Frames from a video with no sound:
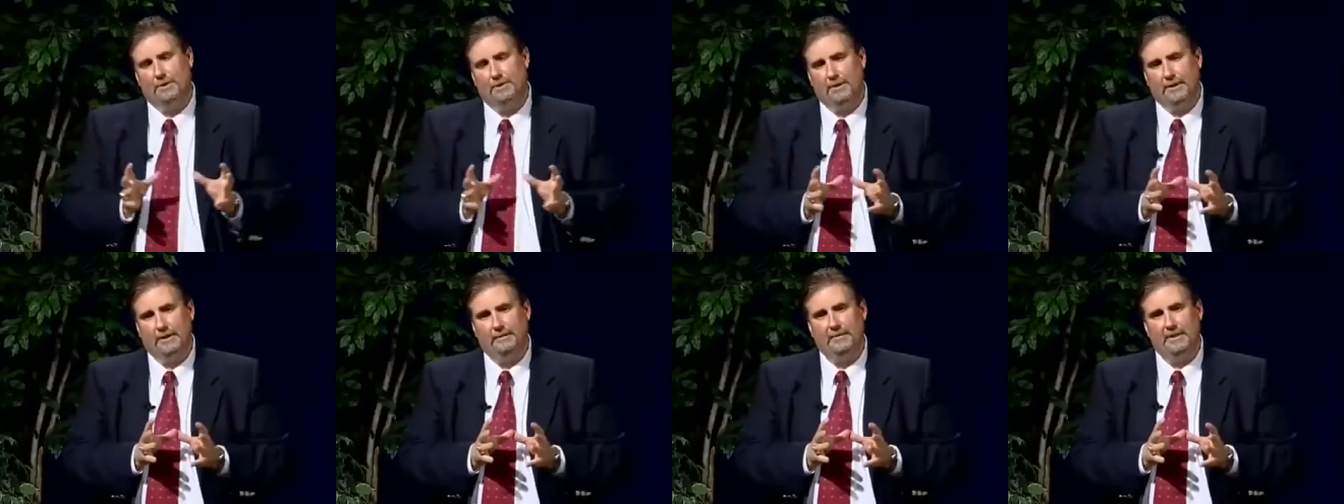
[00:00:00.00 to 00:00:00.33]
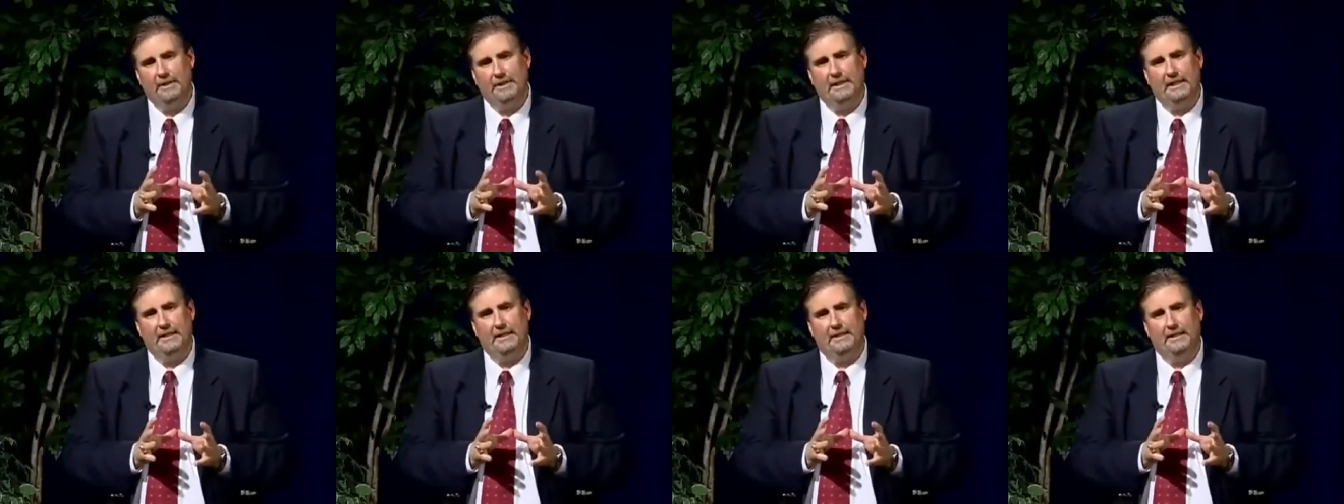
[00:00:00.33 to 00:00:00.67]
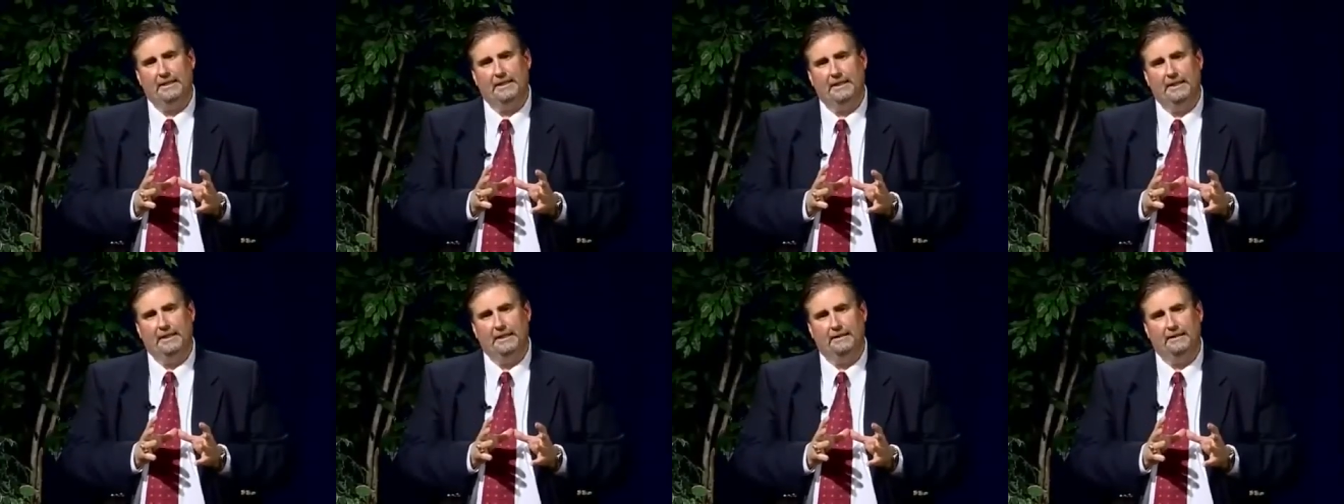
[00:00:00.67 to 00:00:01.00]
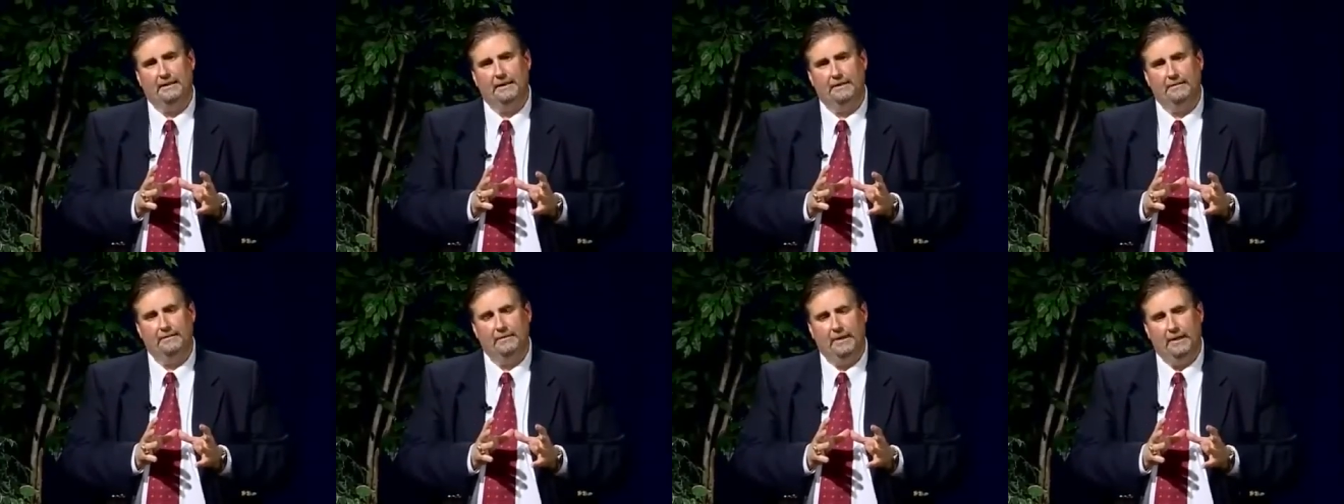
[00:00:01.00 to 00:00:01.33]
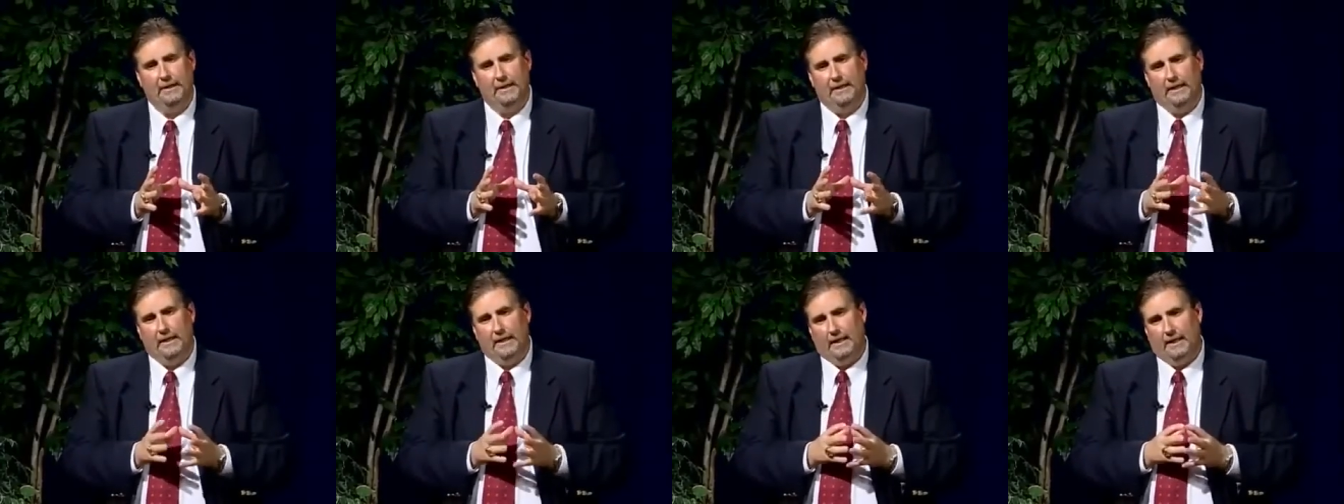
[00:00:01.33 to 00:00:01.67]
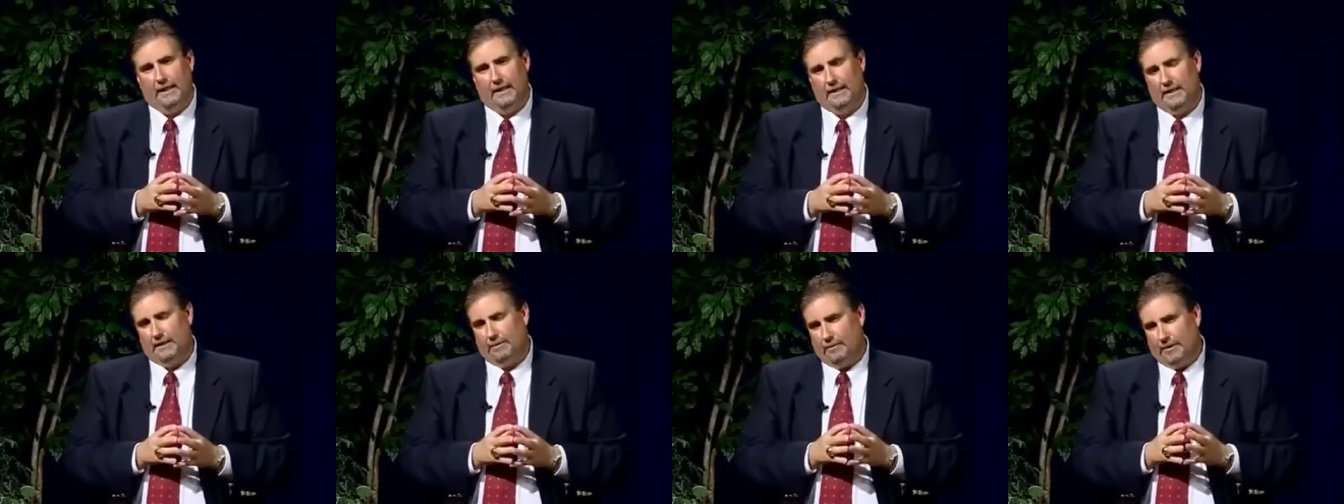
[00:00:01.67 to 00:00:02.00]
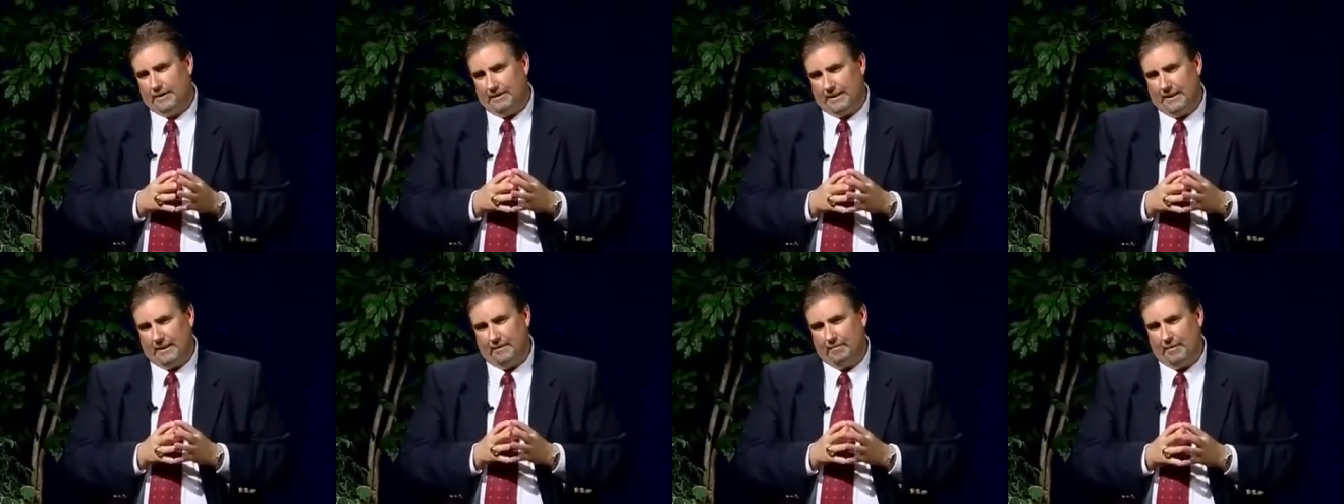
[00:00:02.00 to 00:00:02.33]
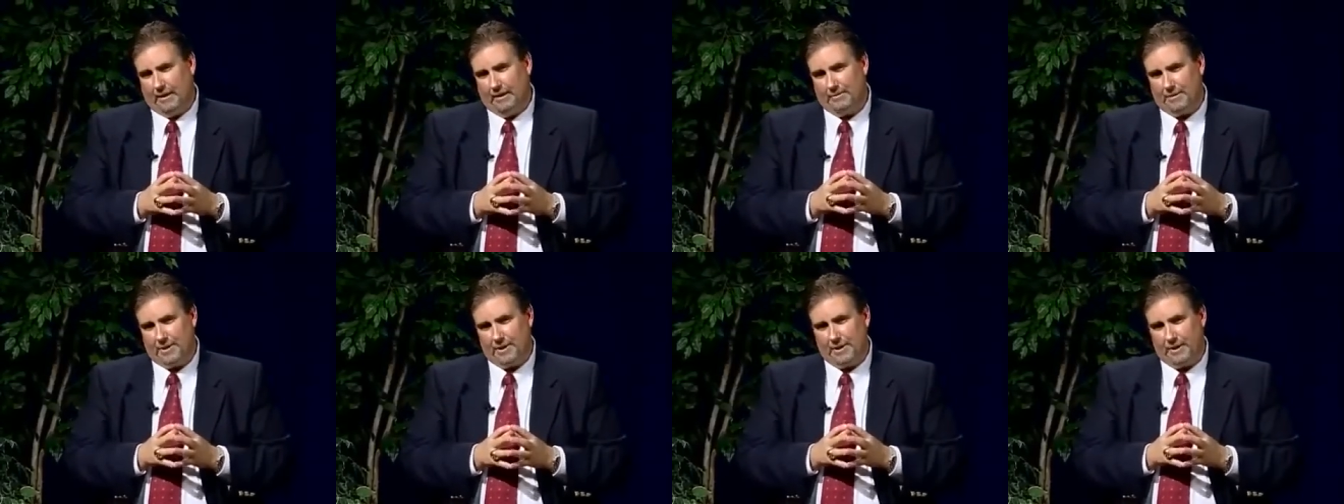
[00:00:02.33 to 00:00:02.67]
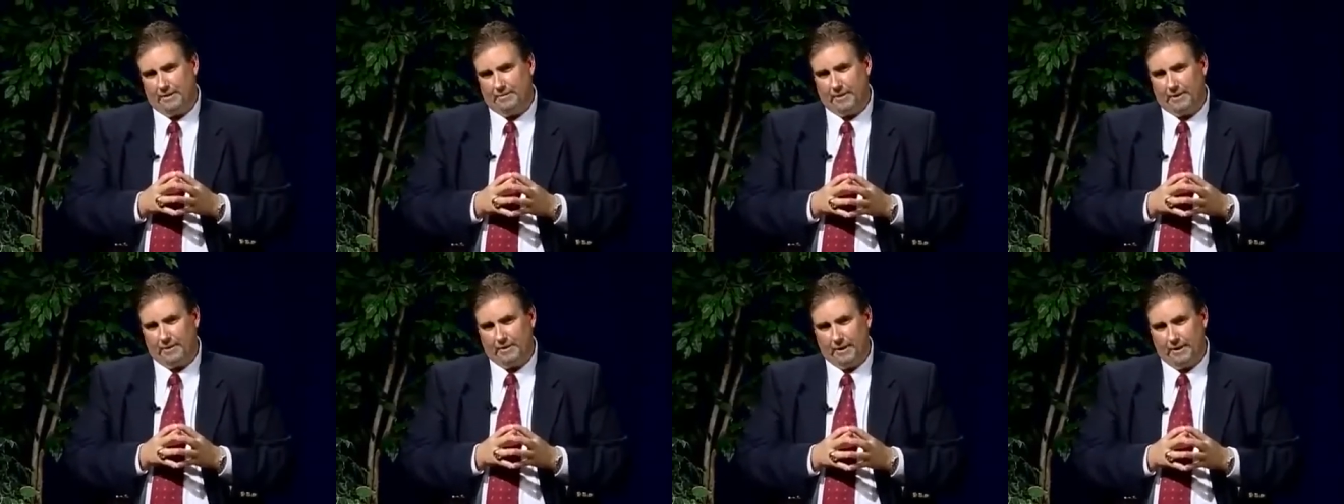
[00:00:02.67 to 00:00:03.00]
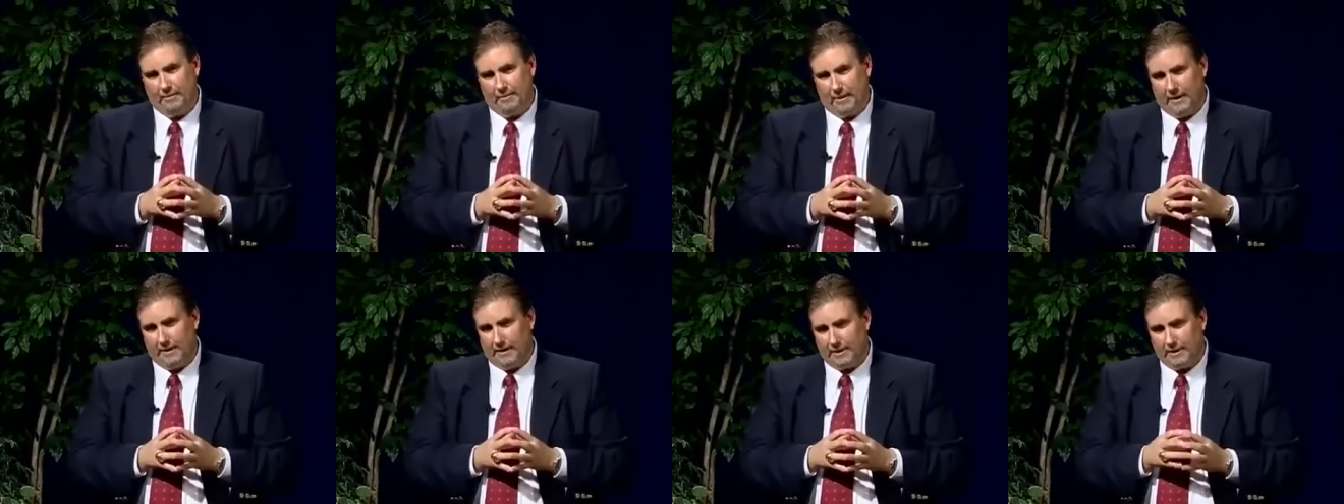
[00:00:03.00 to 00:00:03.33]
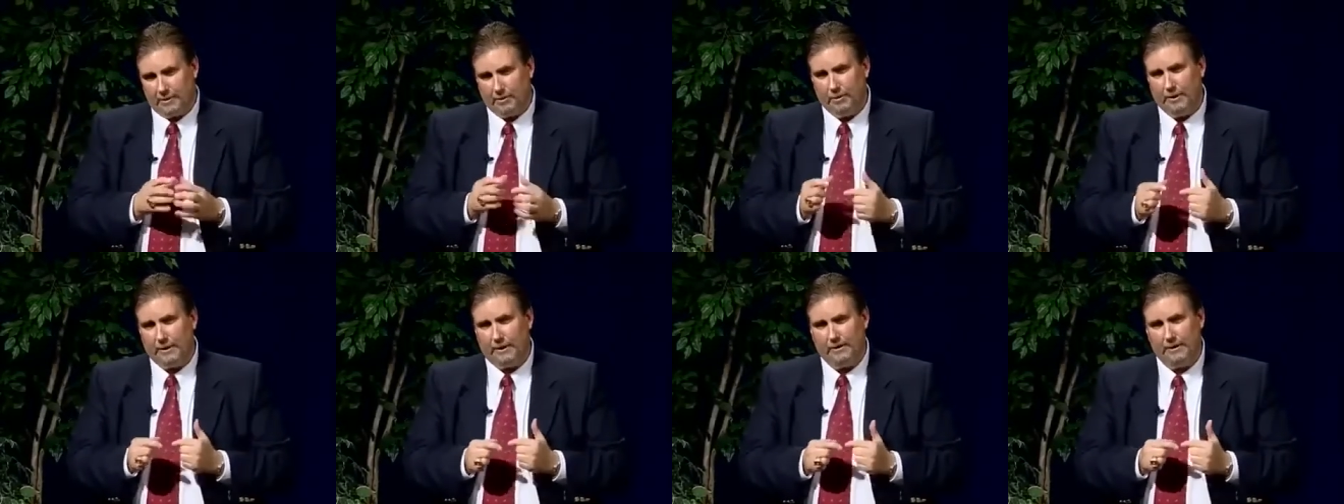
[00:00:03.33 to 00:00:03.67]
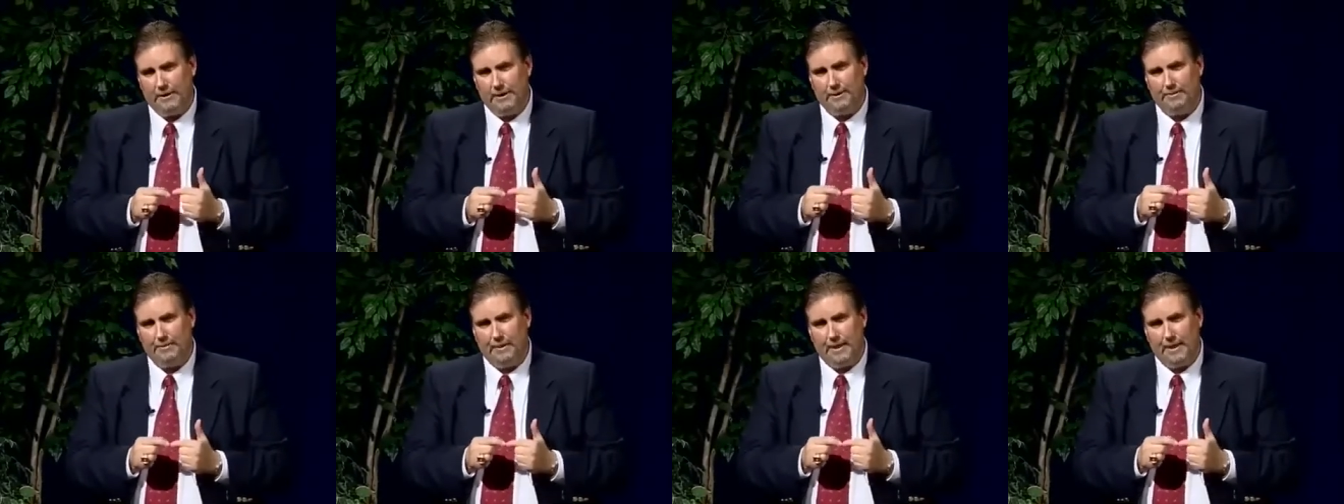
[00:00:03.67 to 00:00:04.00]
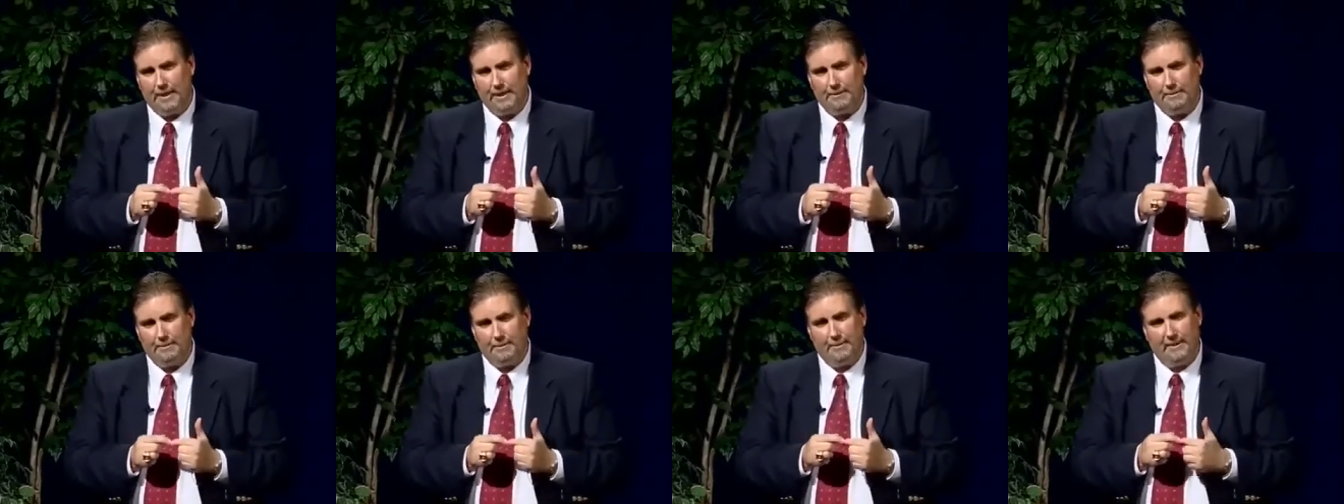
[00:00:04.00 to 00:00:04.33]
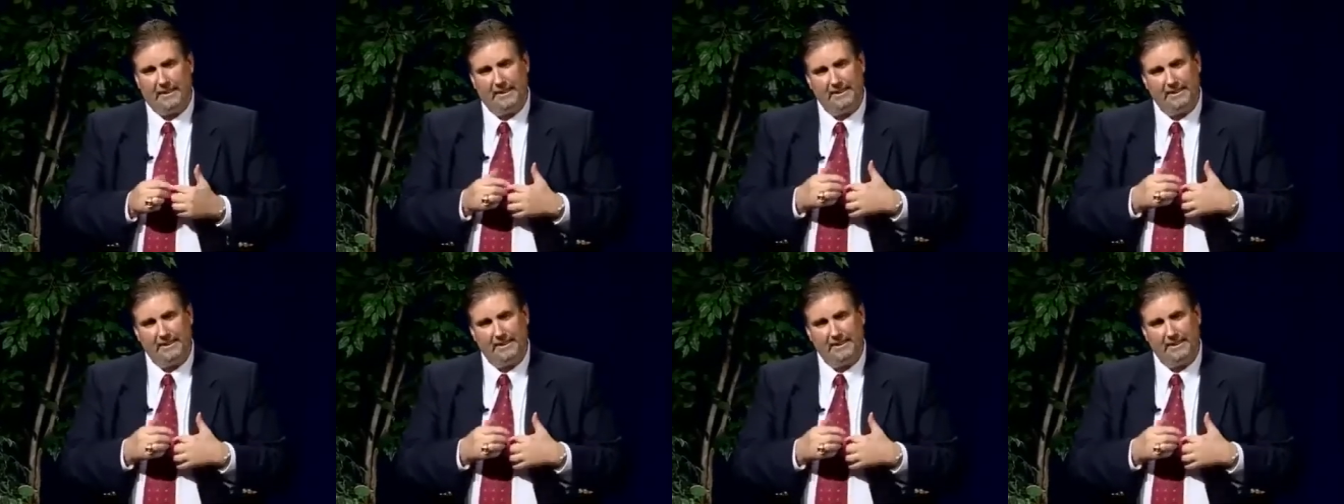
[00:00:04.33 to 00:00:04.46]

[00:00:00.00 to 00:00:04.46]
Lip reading: agreement taken care of, and you want that membership agreement as quickly as possible